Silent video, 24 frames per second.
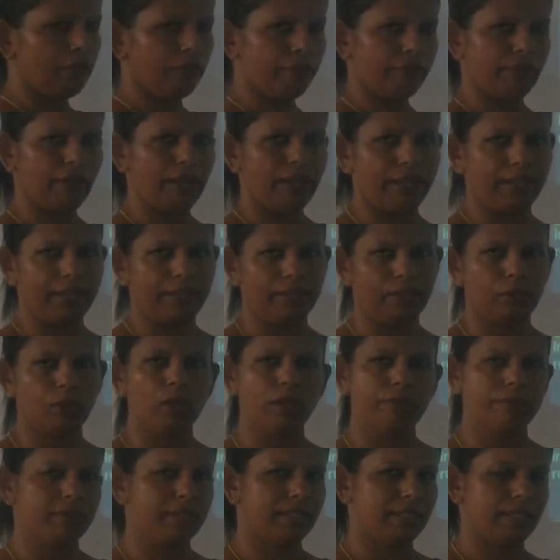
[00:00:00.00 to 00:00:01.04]
of
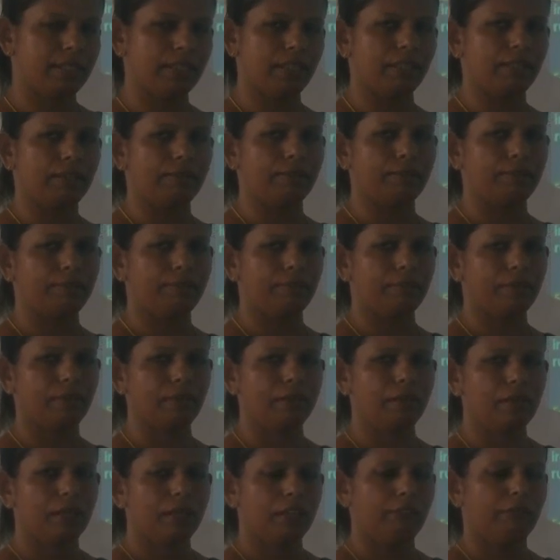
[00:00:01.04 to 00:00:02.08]
iron? Now see,
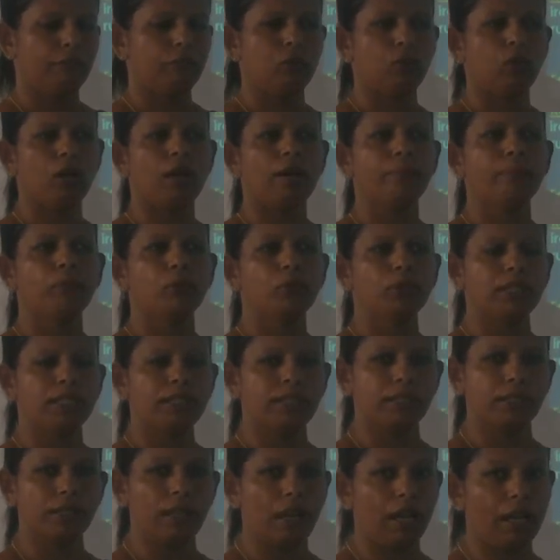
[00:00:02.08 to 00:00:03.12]
if you are
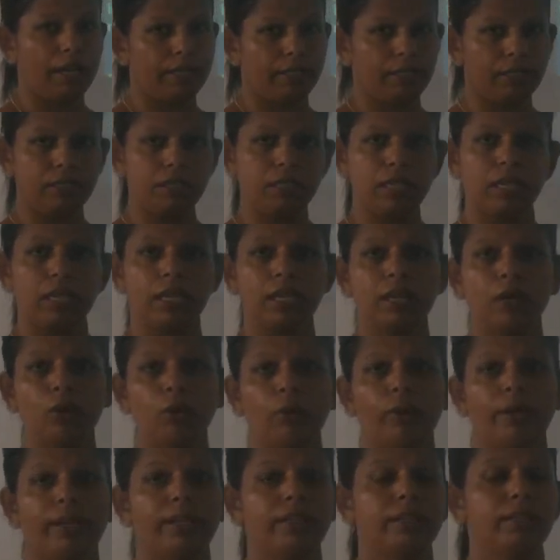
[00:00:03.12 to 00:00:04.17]
putting iron nail
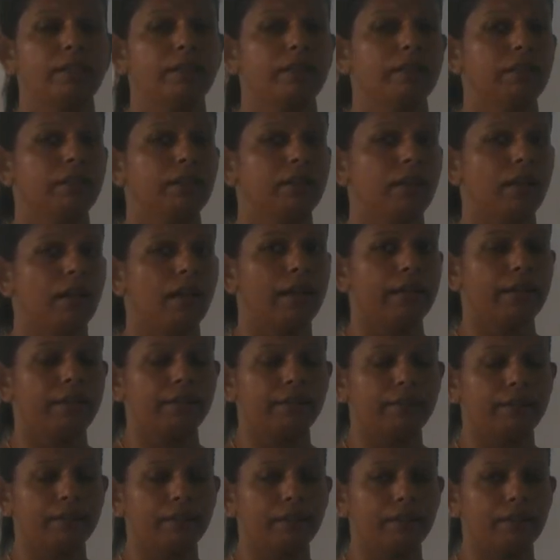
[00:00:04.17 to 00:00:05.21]
or any
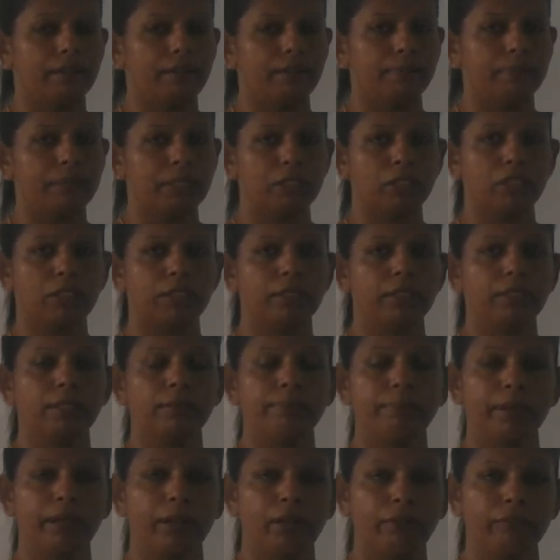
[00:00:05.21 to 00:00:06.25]
the
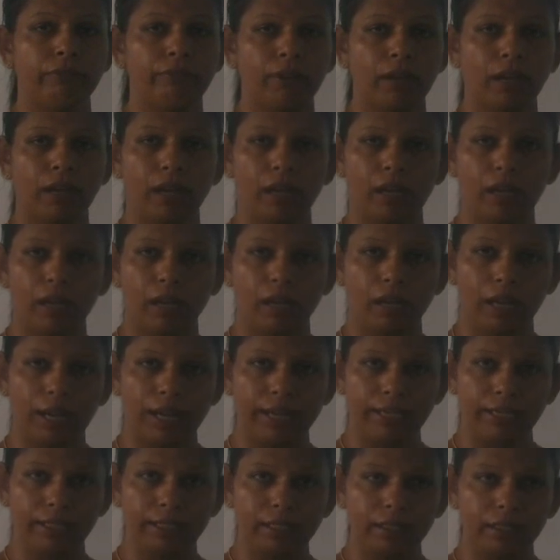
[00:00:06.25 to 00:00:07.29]
material made of
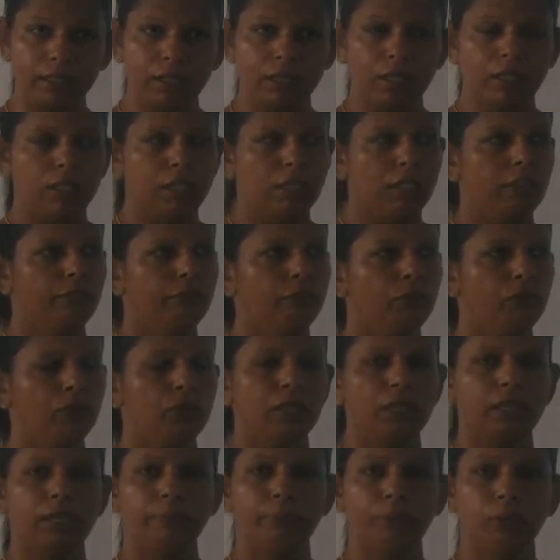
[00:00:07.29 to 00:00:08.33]
iron, if you
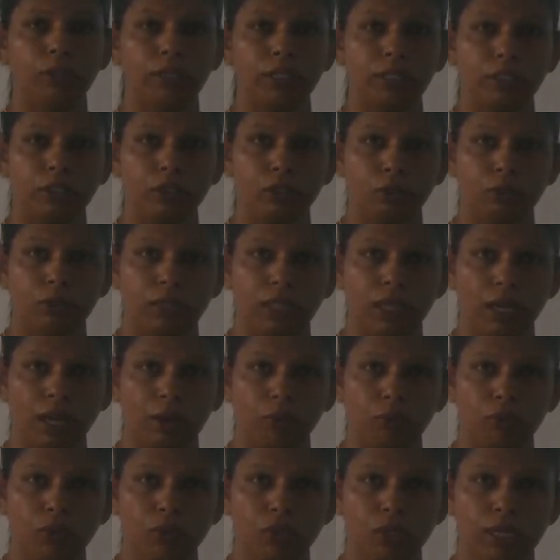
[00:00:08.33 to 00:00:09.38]
are putting into the
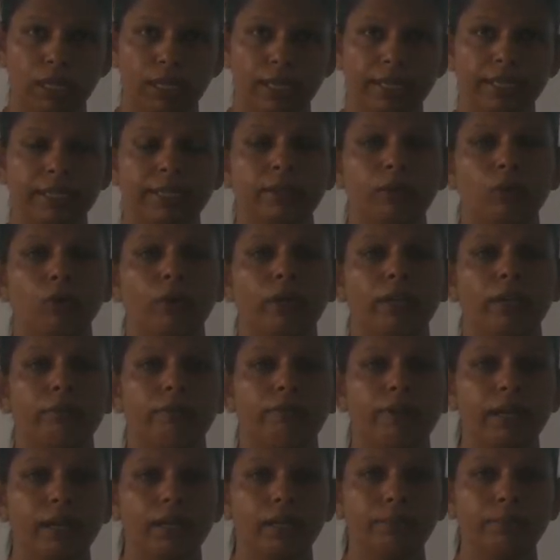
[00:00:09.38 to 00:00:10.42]
outside or
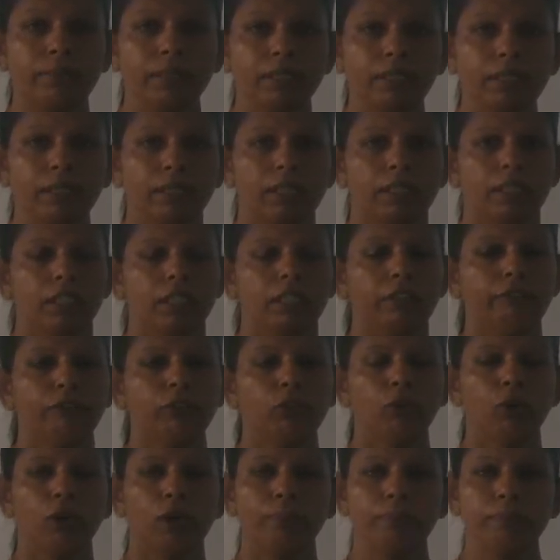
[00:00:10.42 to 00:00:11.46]
environment, if
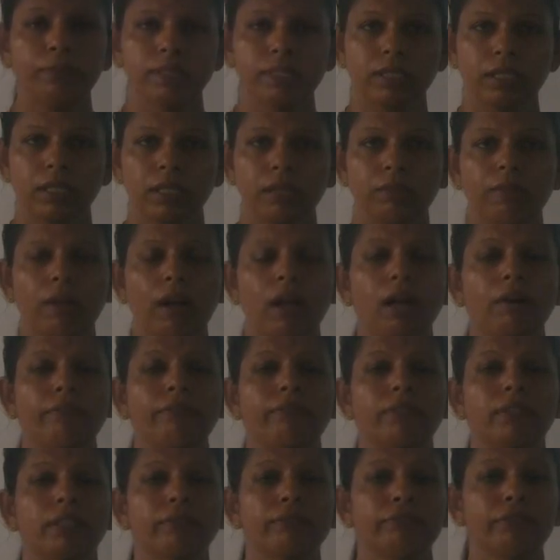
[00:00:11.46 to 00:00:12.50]
you observe
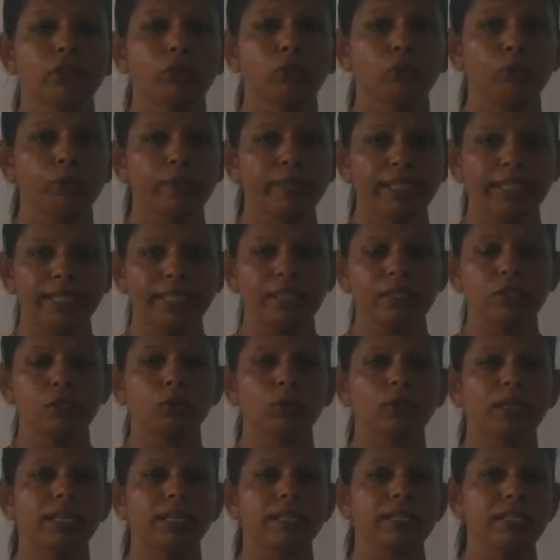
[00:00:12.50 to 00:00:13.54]
after a few weeks,
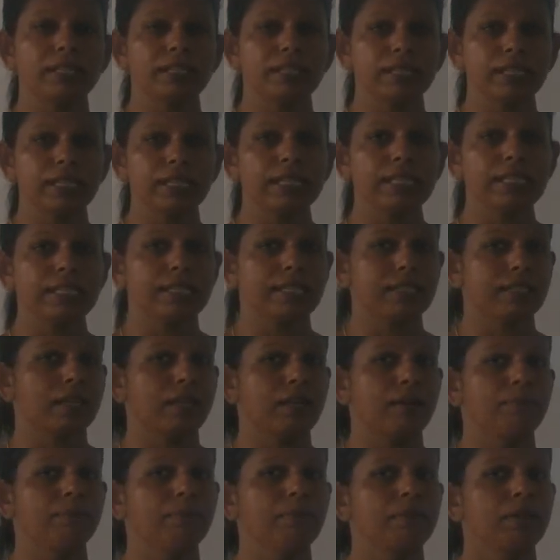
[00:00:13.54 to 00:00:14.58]
you can see
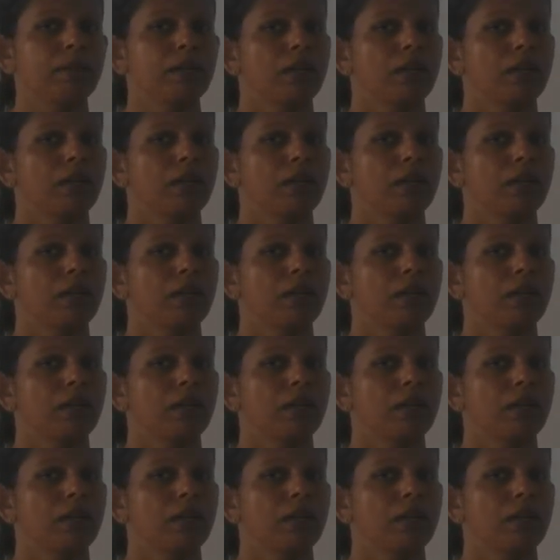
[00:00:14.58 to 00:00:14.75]
some